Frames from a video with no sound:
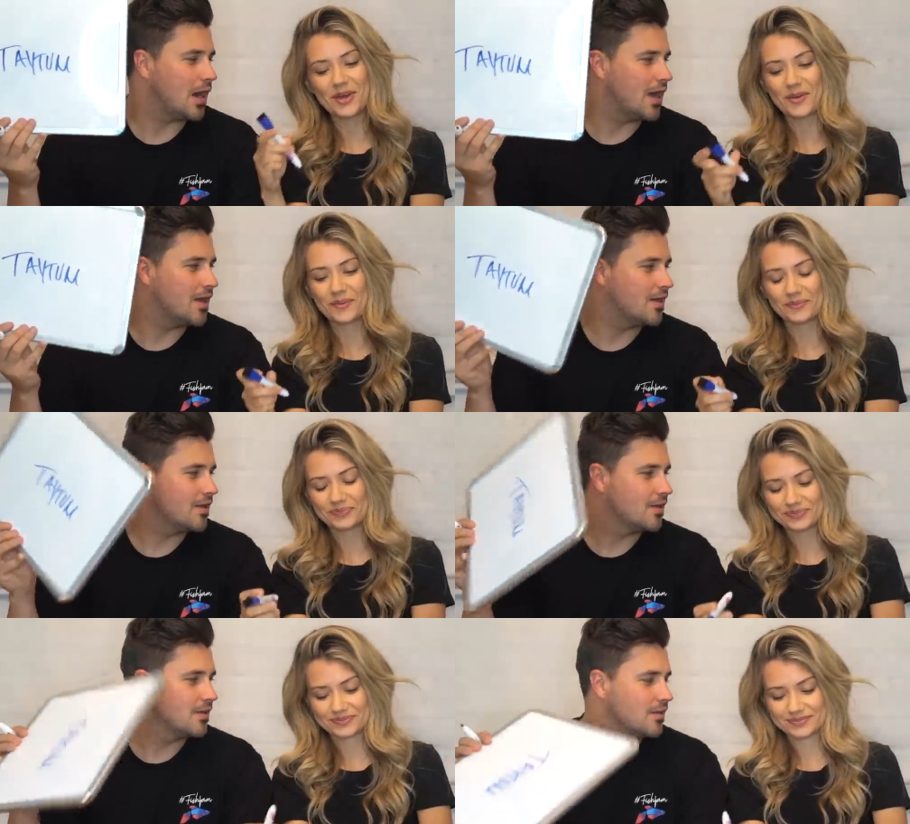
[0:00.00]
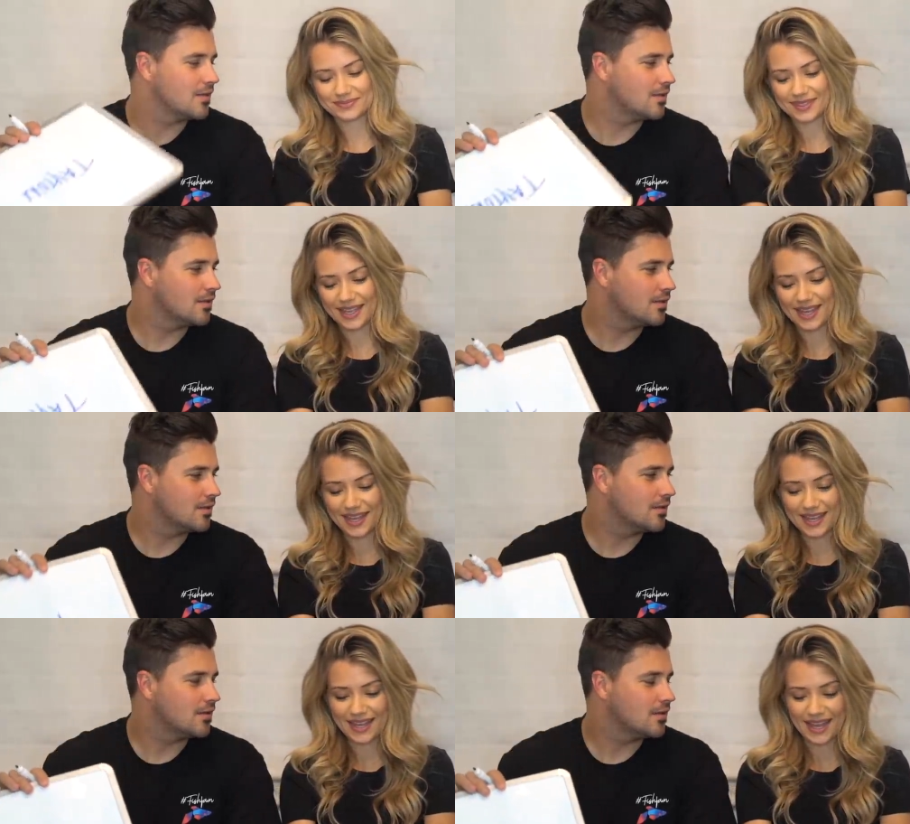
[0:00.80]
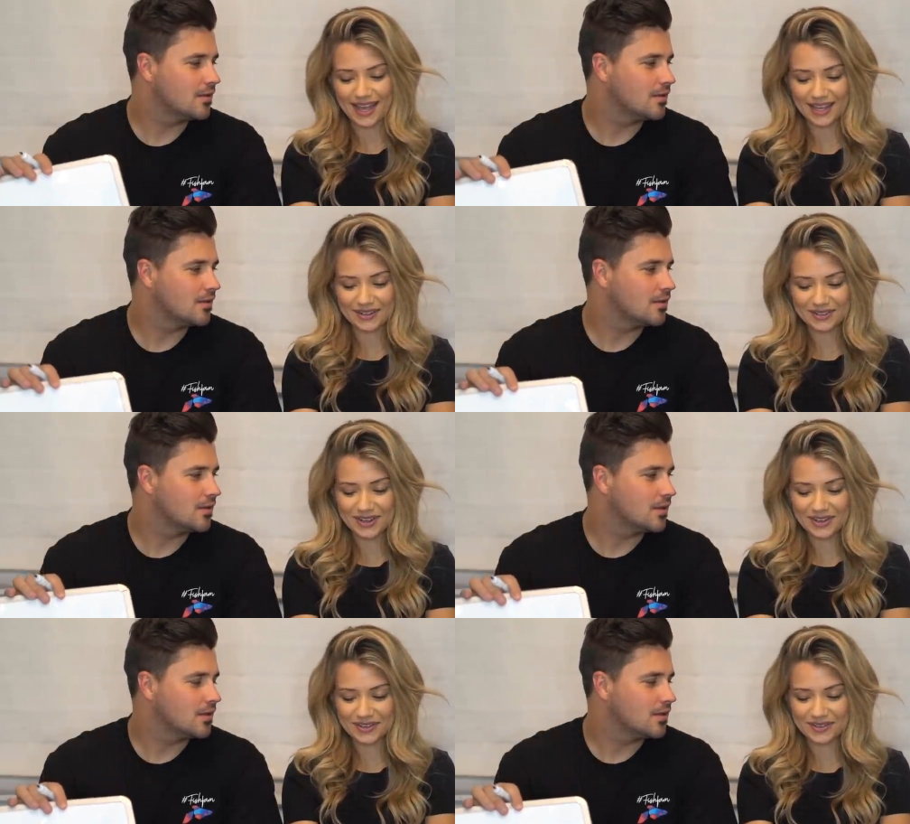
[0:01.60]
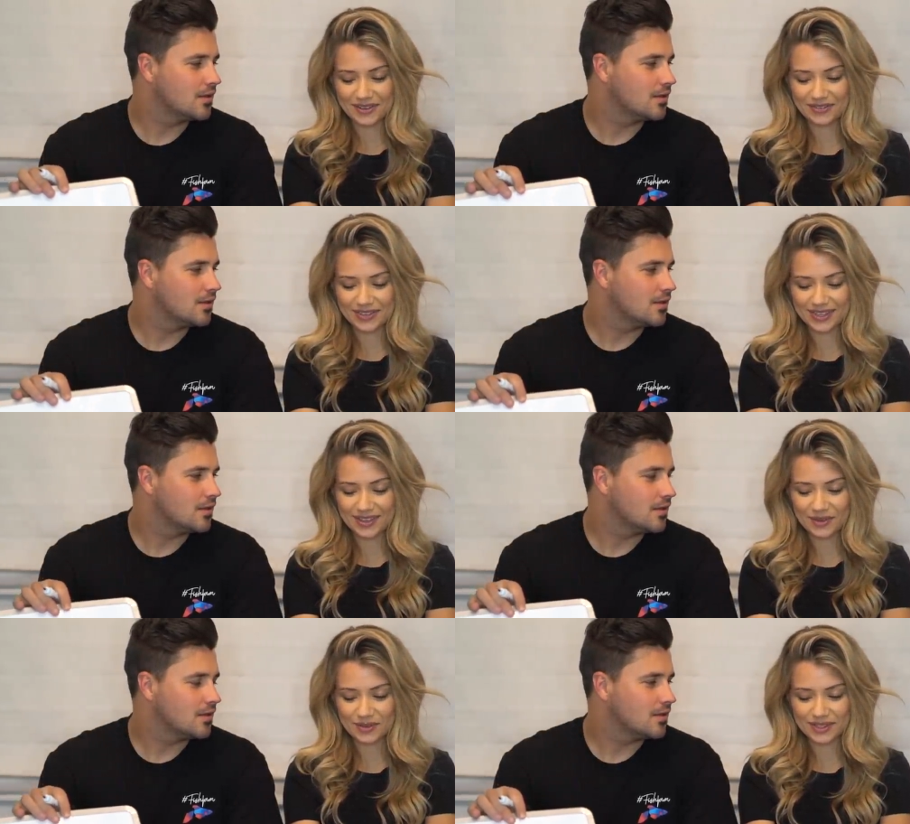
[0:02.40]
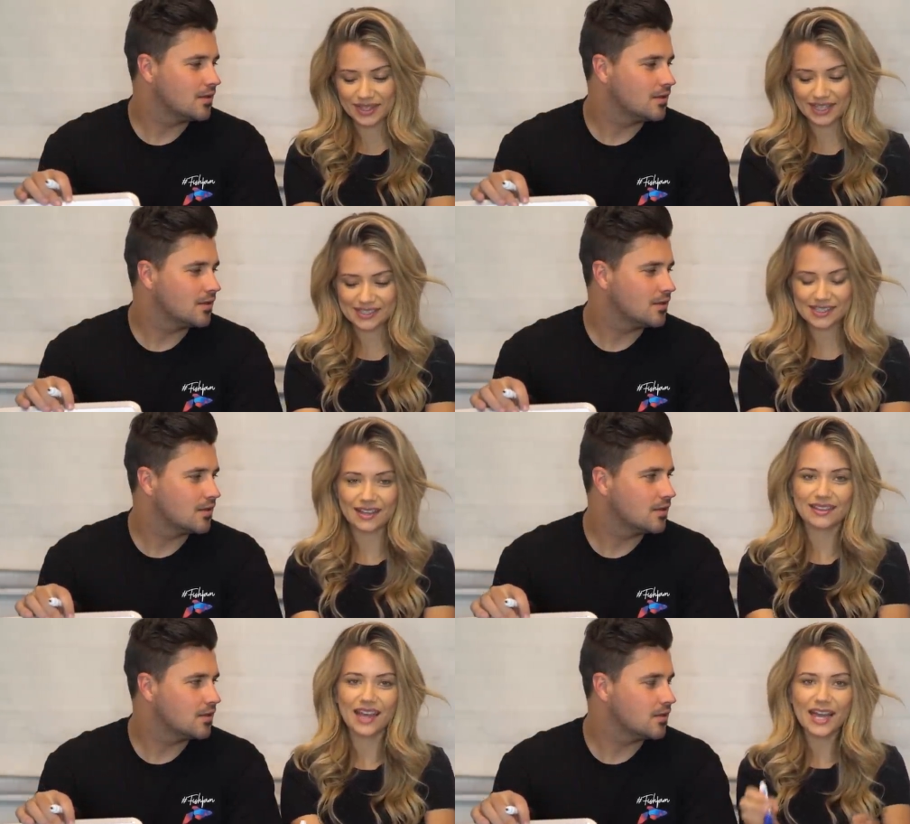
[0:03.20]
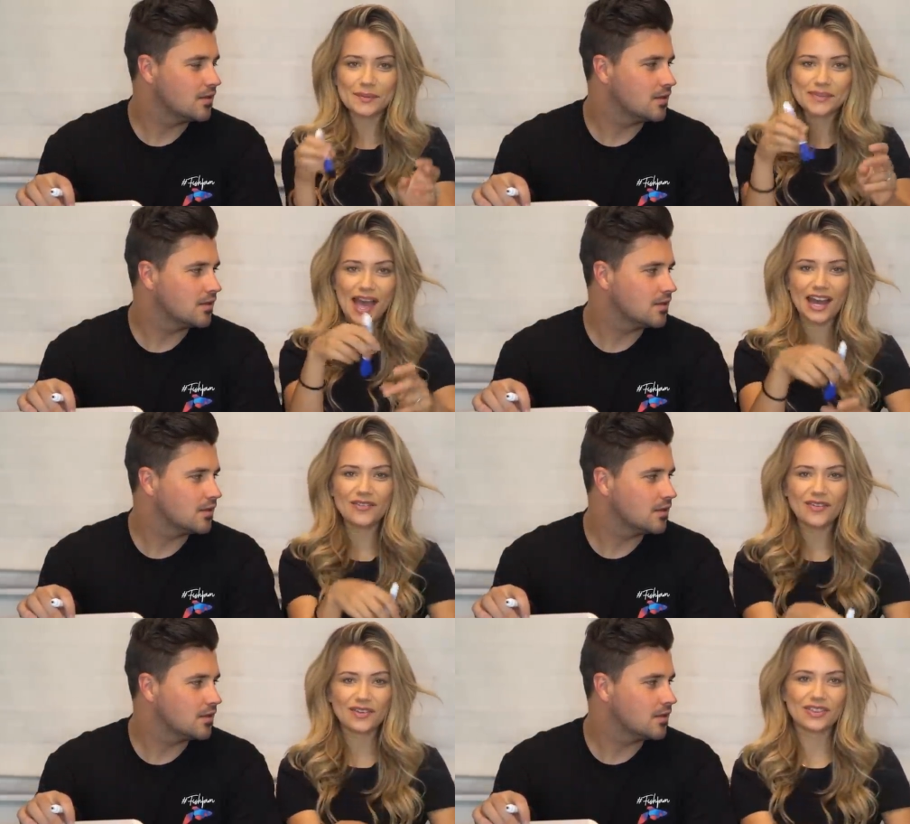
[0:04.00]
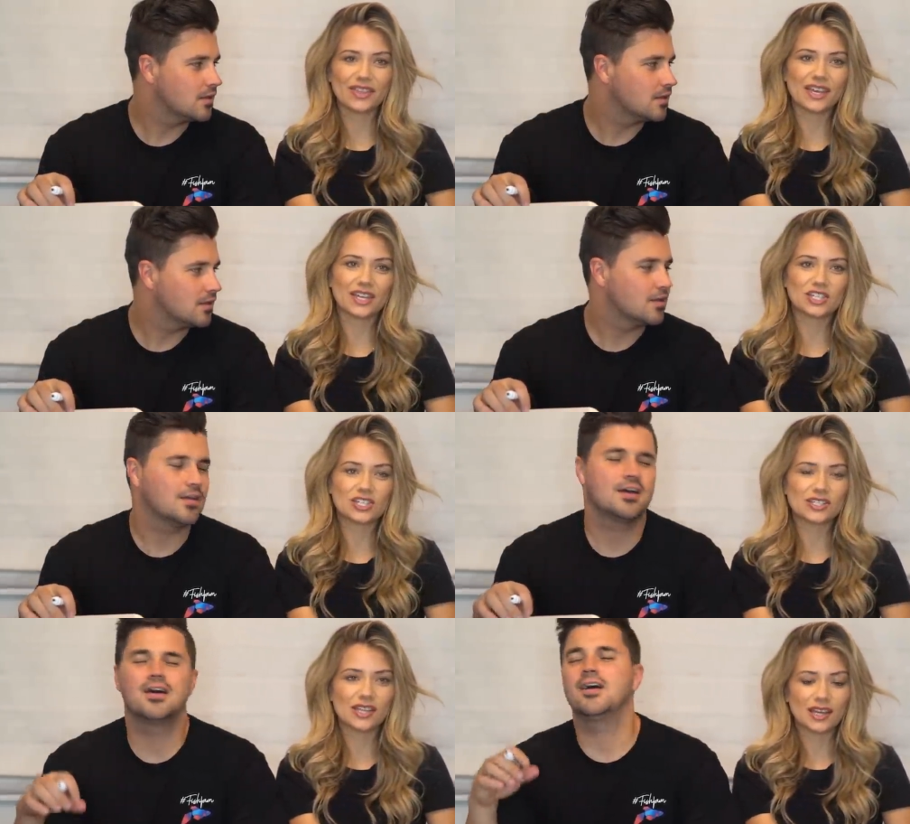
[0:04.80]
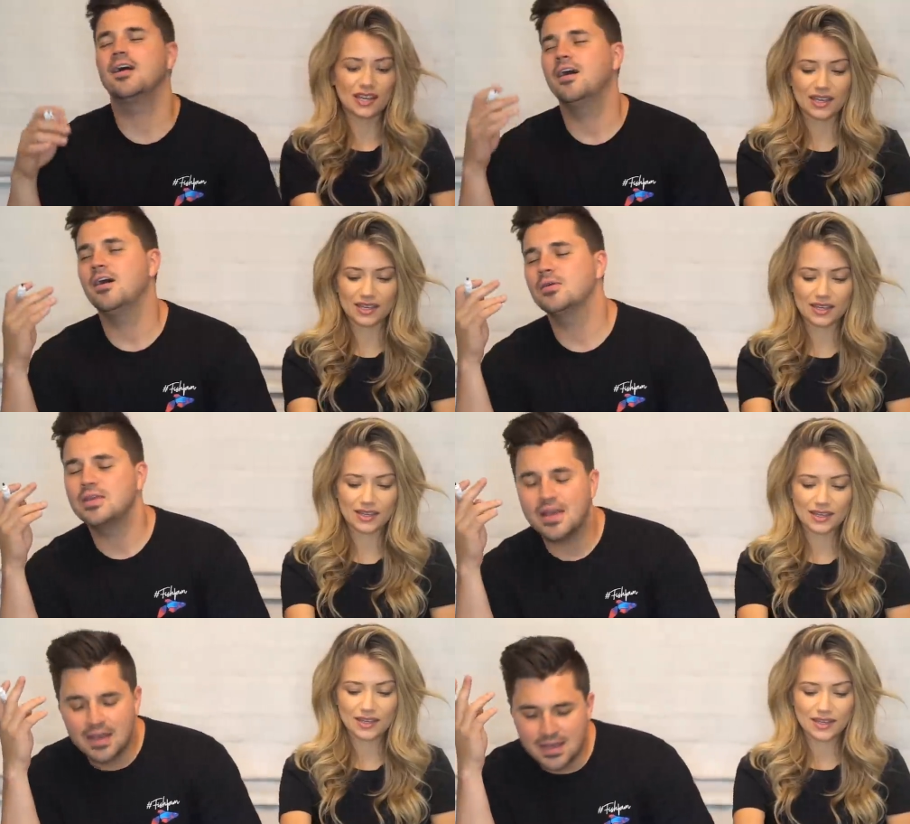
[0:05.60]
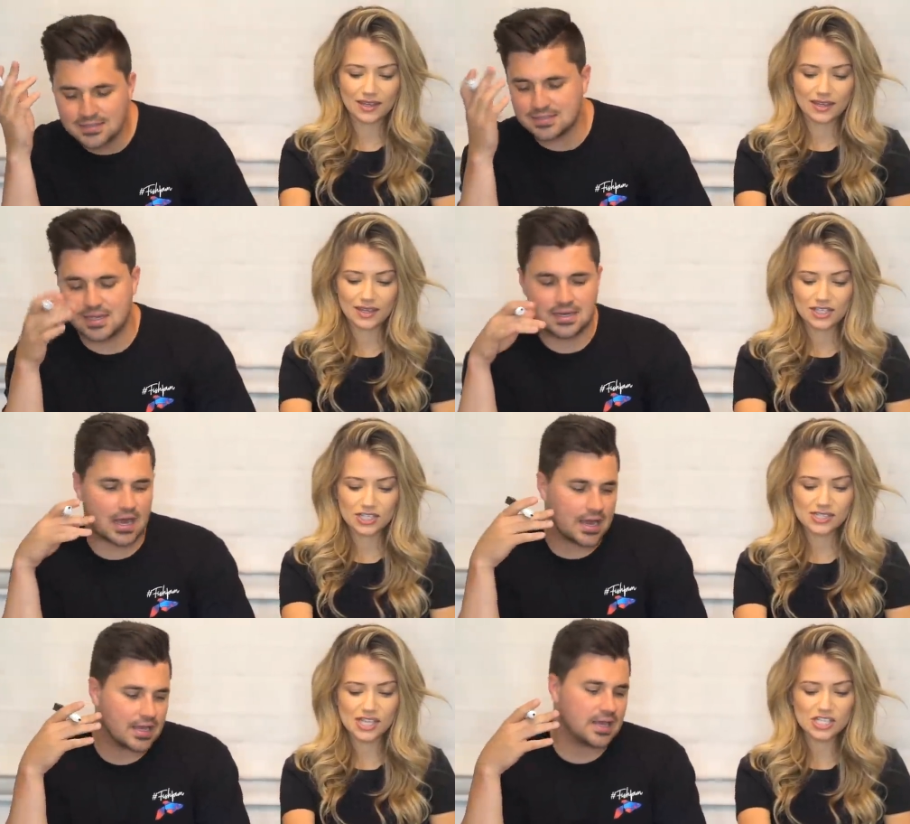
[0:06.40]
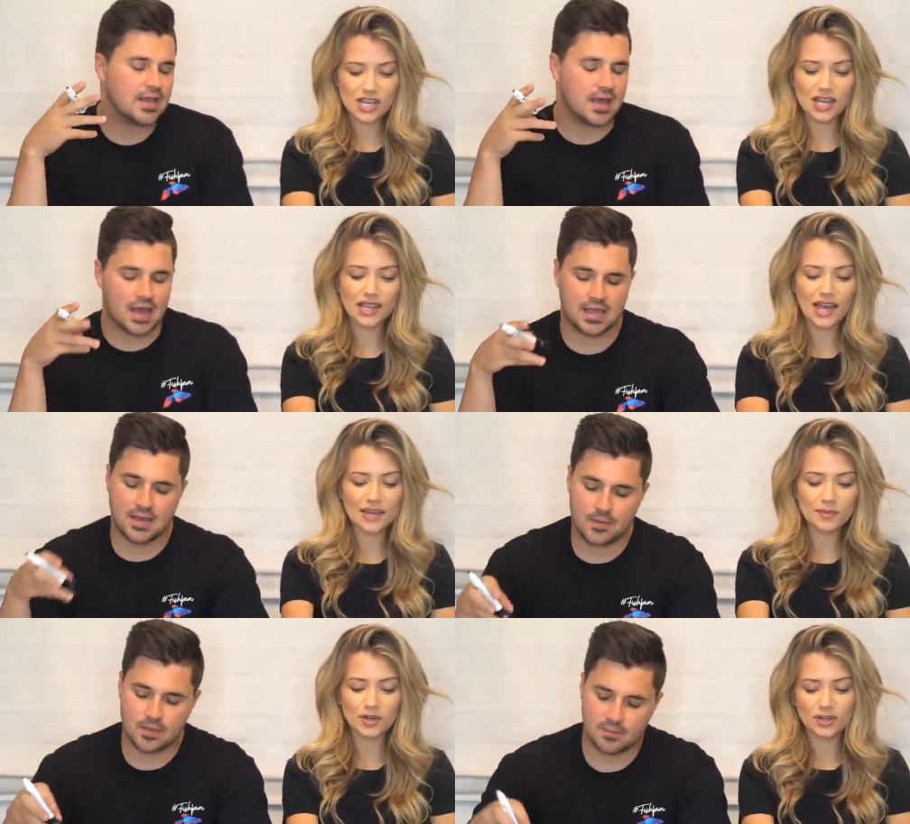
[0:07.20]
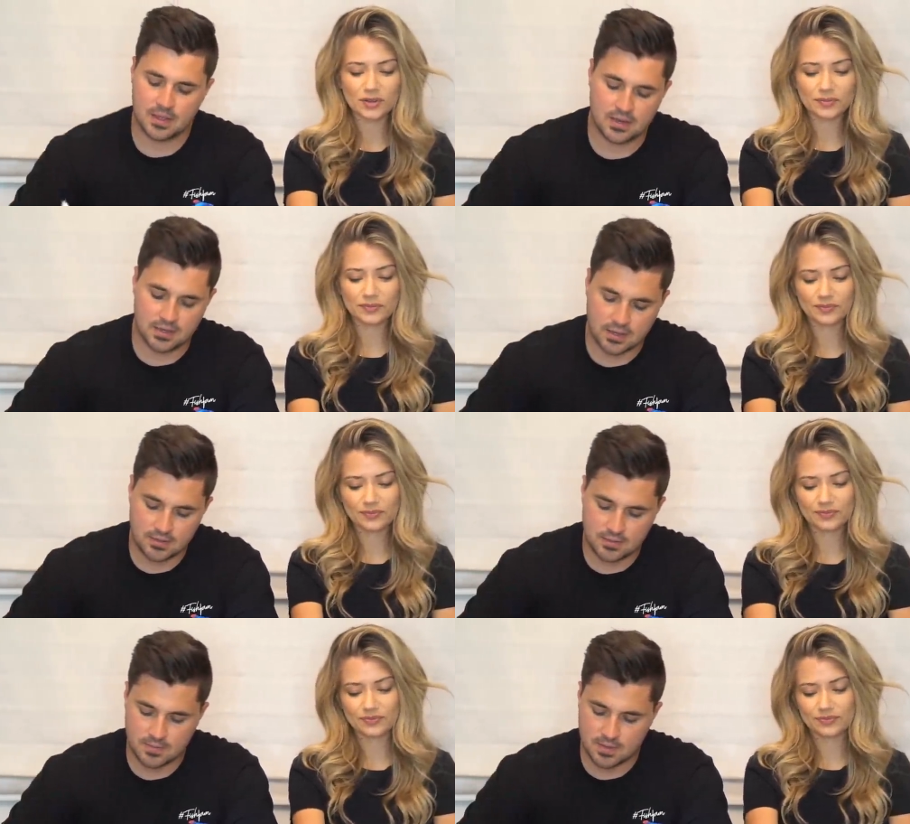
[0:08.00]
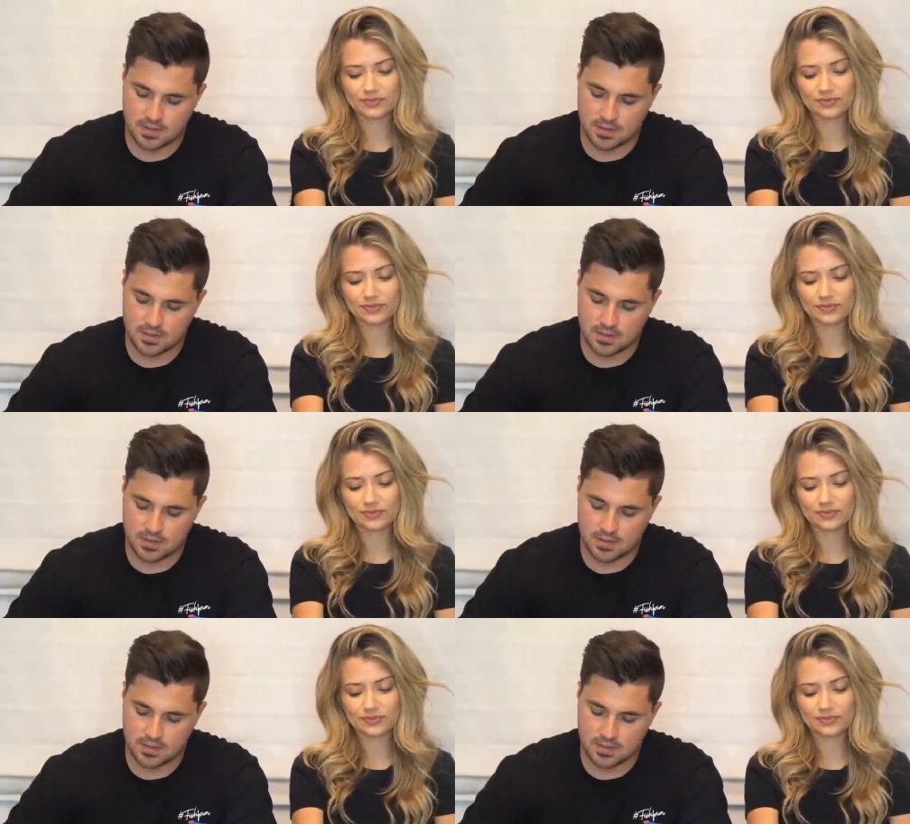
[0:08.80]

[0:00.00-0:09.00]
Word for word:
Speaker 1: know. Why? I don't know. I feel like Oakley likes climbs out of everything, and she's like.
Speaker 2: Oh yes, I, she's I such a climber. I get what you mean. I get what you